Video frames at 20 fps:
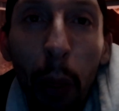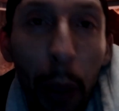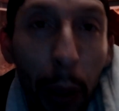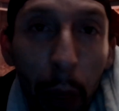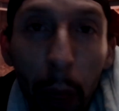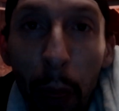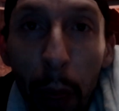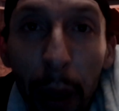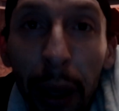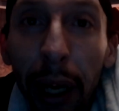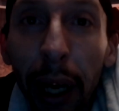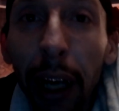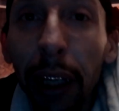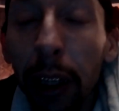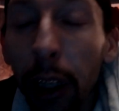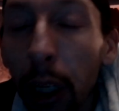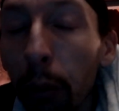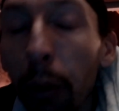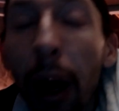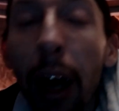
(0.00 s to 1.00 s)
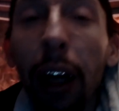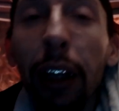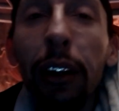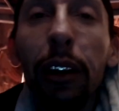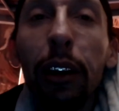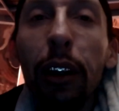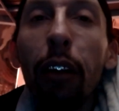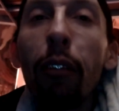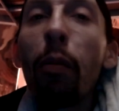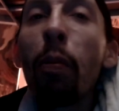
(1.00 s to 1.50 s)
They got us in a
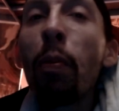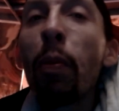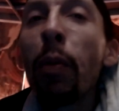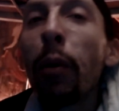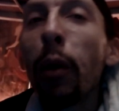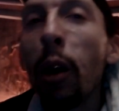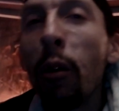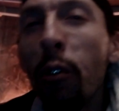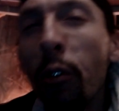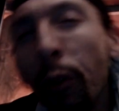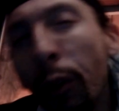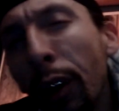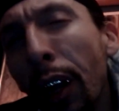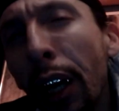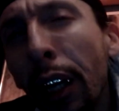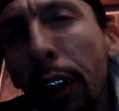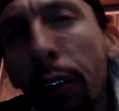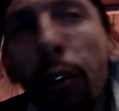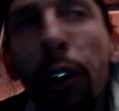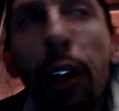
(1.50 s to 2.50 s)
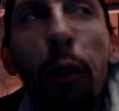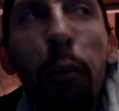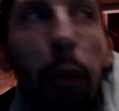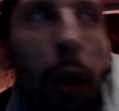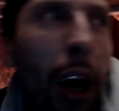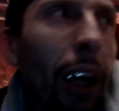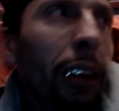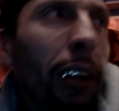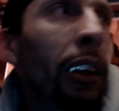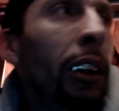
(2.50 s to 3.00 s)
box. If you feel like you're in a
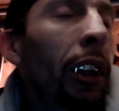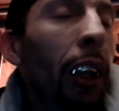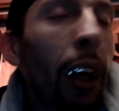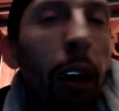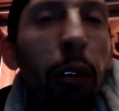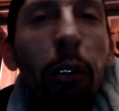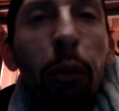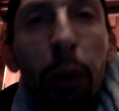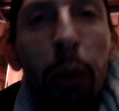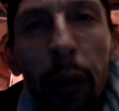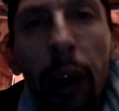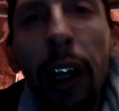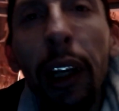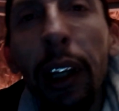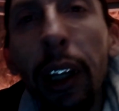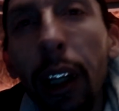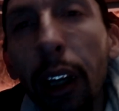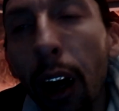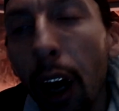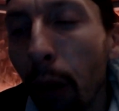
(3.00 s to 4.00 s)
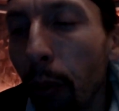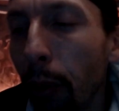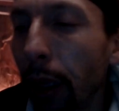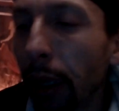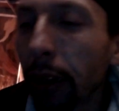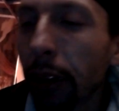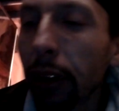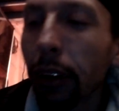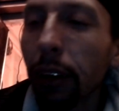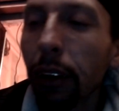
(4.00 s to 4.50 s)
box at times, put that in the
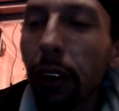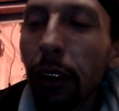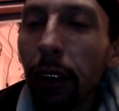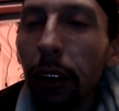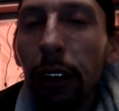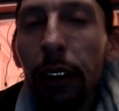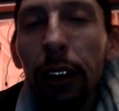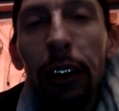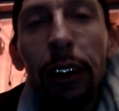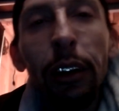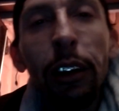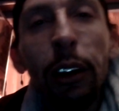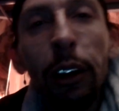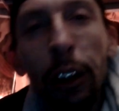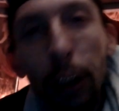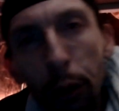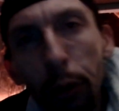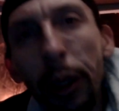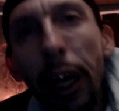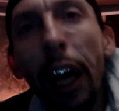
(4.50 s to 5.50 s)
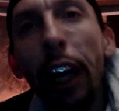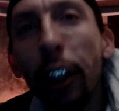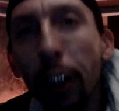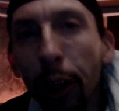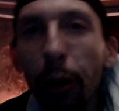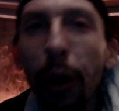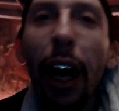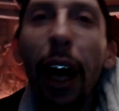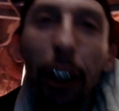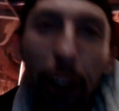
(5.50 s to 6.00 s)
comments. Do that.
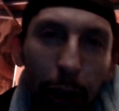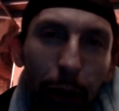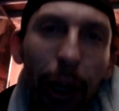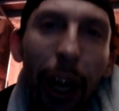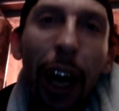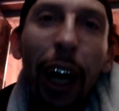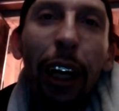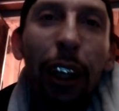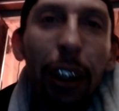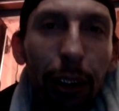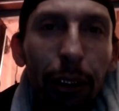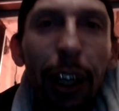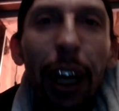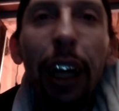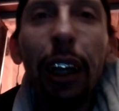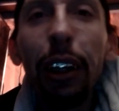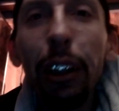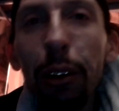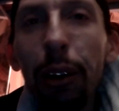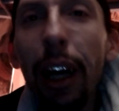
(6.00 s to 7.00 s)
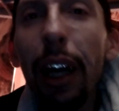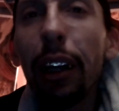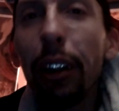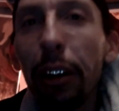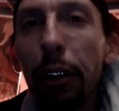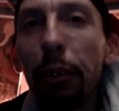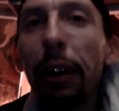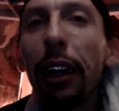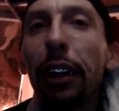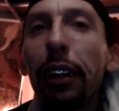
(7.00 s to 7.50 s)
Do that. Do that. Do that. Do that.
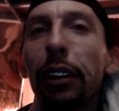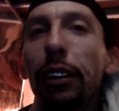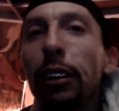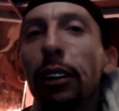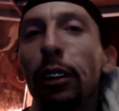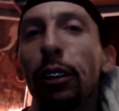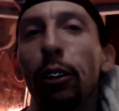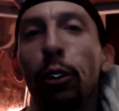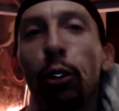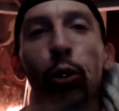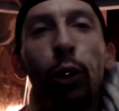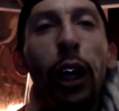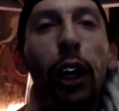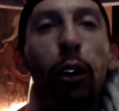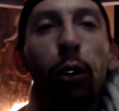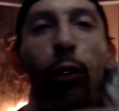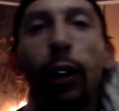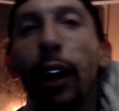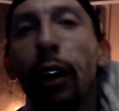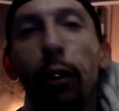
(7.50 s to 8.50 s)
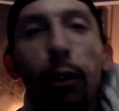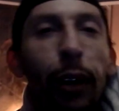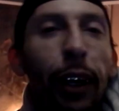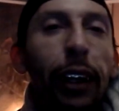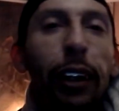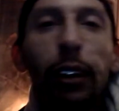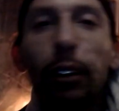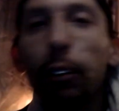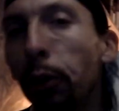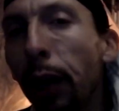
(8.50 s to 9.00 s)
Do that. Who that? Who that? Who
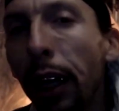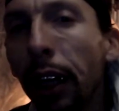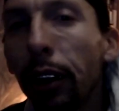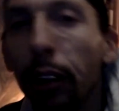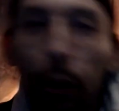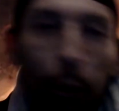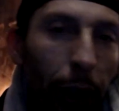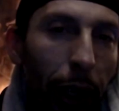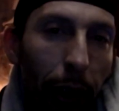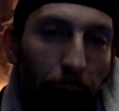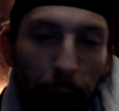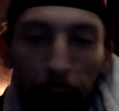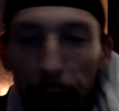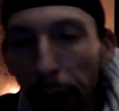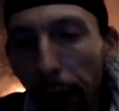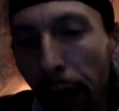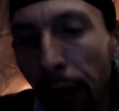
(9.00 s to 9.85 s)
that? Do that. Do that. Do that.